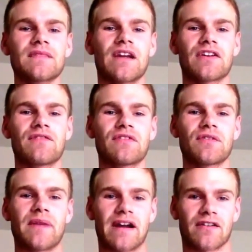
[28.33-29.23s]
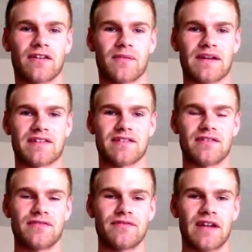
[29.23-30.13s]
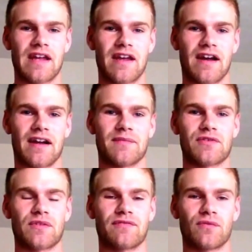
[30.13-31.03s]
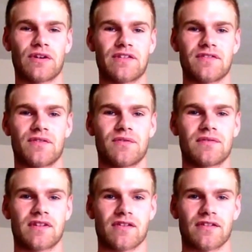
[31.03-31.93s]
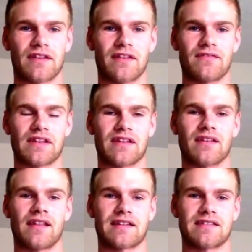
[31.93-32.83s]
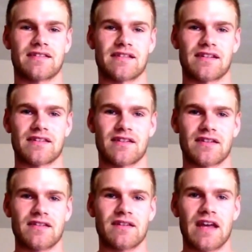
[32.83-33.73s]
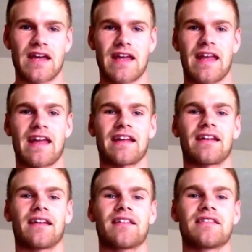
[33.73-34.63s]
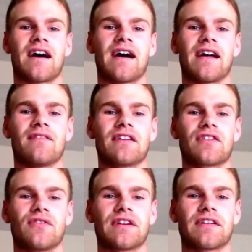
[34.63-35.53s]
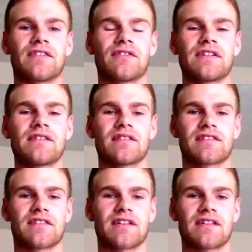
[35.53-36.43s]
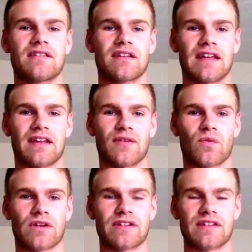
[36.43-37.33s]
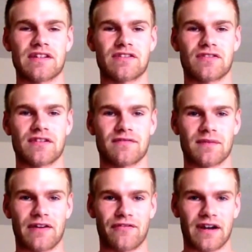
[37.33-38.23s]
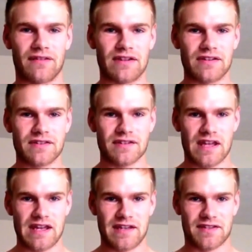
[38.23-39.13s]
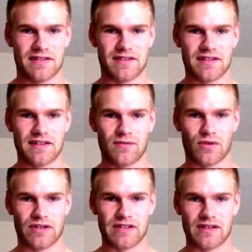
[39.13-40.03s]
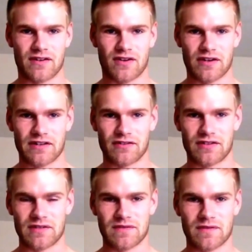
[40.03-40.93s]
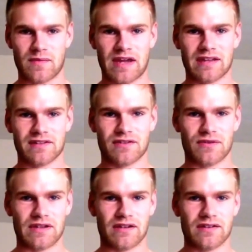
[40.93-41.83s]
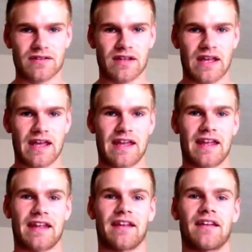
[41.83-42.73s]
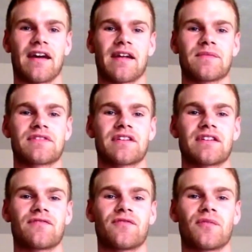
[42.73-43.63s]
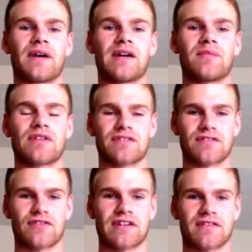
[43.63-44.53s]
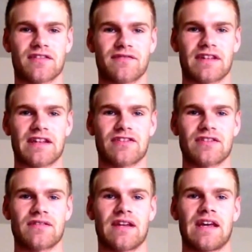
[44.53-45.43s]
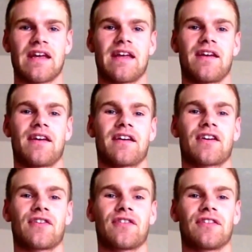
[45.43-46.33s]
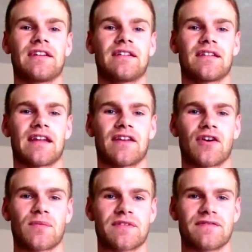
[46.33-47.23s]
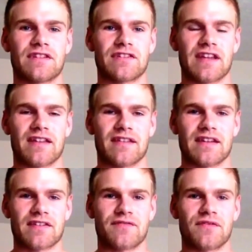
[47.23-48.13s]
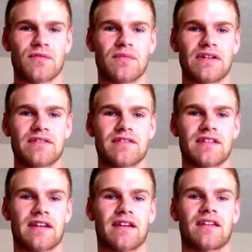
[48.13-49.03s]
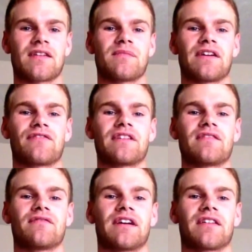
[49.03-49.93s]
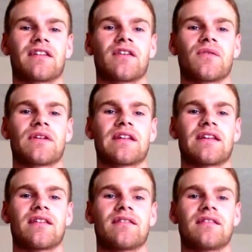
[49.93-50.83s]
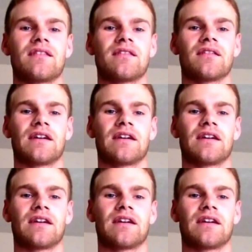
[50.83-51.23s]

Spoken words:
I'll give you a little background on myself. I'm 24 years old, currently living in Lexington, Kentucky, and I have a culinary degree, studied and worked in the industry for about 5 years. Since then, worked in car dealerships for the past 2 years, and I am studying for my personal training certification currently, and hope to finish that in the next few months and get my feet finally going in the